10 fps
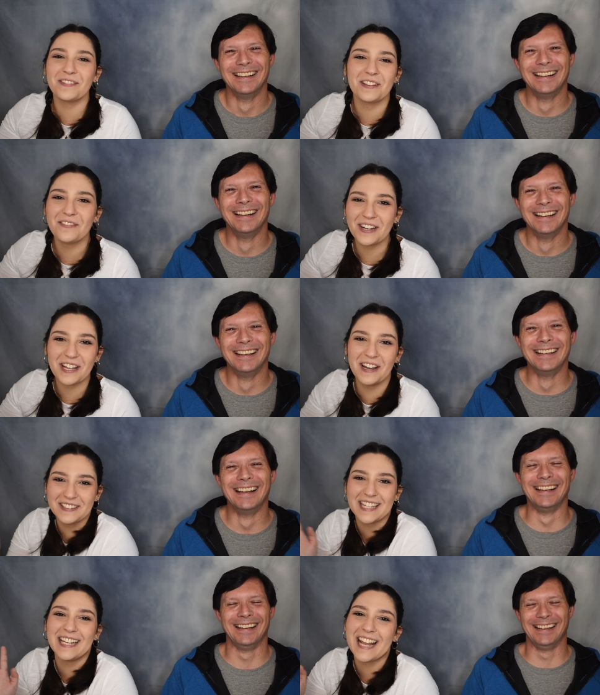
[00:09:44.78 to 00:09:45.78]
Speaker 1: for the video
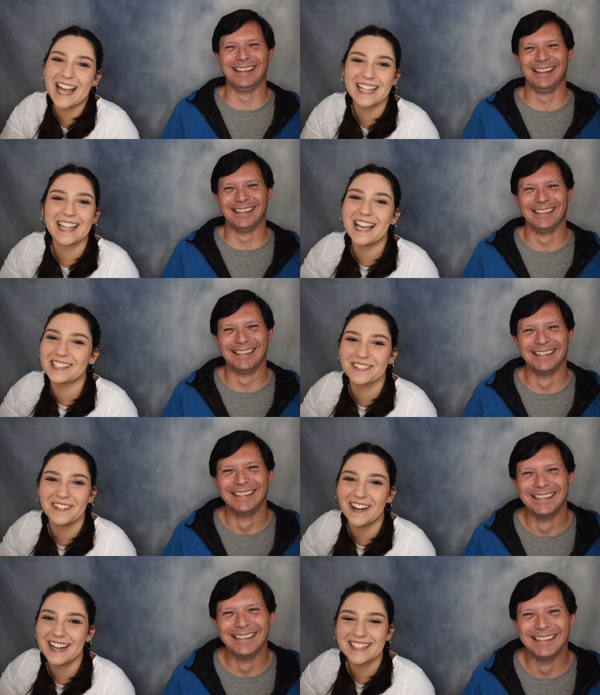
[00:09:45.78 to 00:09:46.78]
today. Thanks for
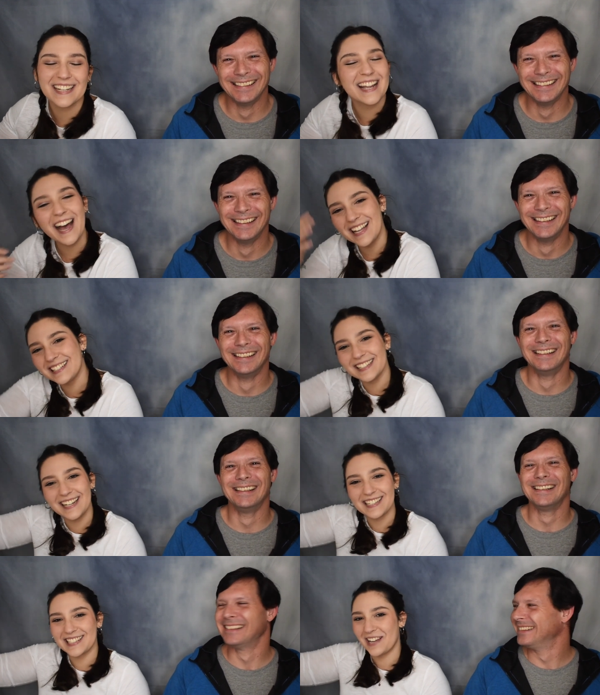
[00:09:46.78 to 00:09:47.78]
watching. Until
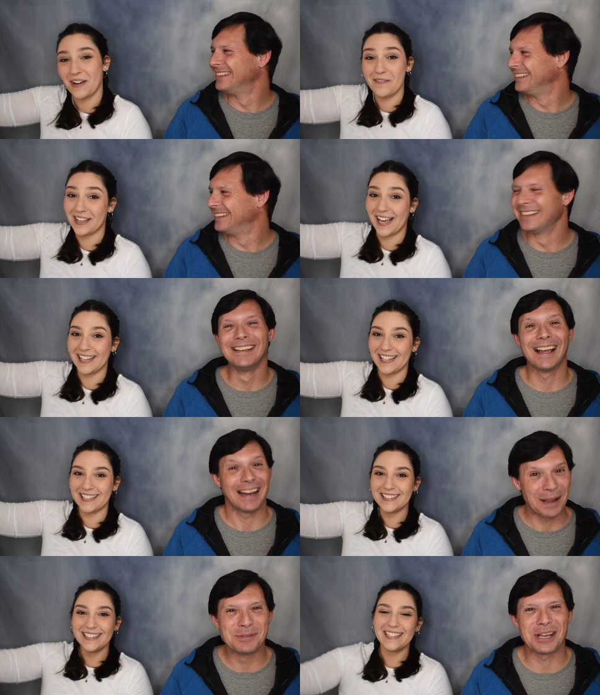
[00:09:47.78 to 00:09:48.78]
next time, I'm Kayla. And
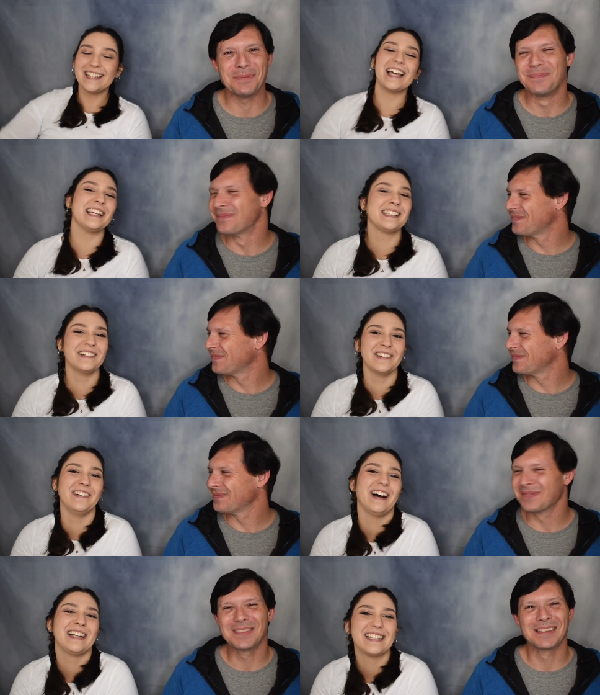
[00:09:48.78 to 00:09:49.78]
I'm Jim. Thanks for
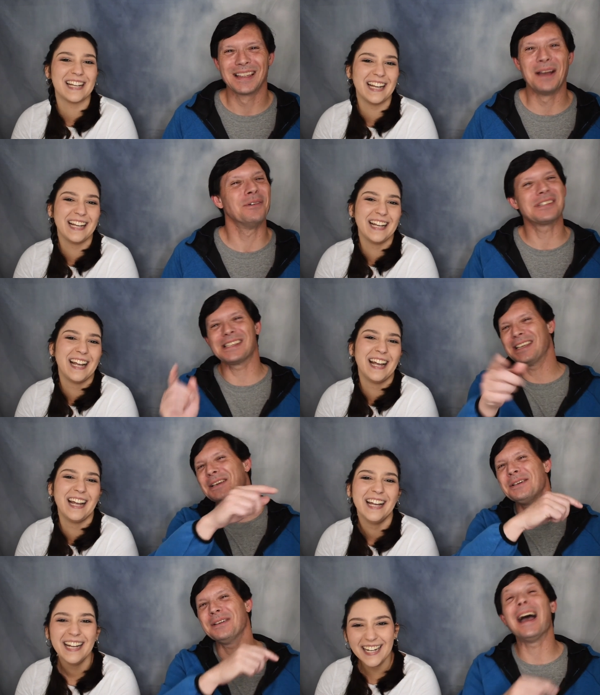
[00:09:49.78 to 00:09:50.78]
watching. And we'll
Speaker 2: see
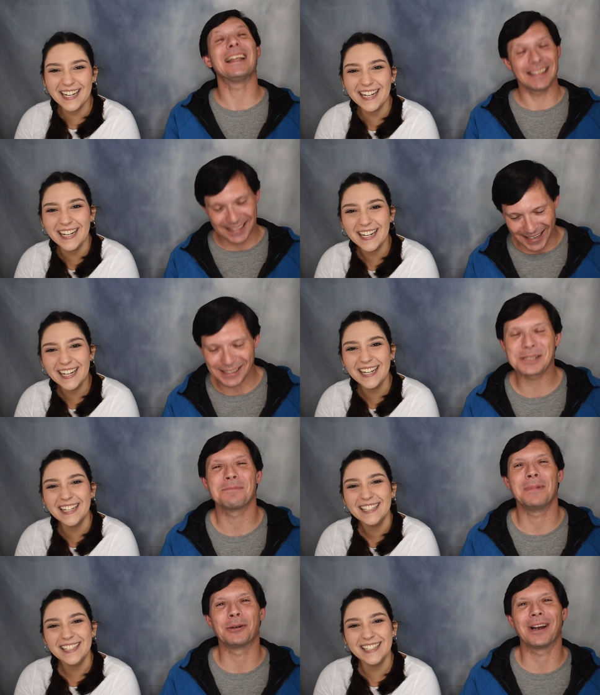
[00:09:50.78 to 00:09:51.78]
you at the next
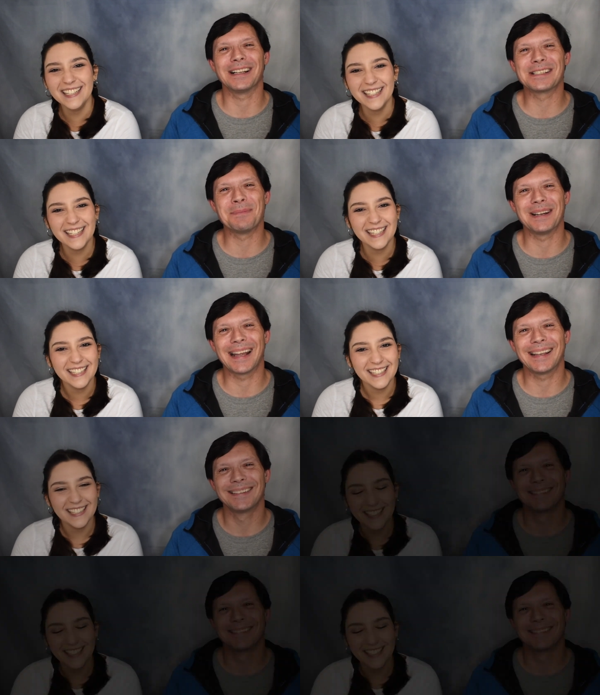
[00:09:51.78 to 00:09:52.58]
Meteorology Monday.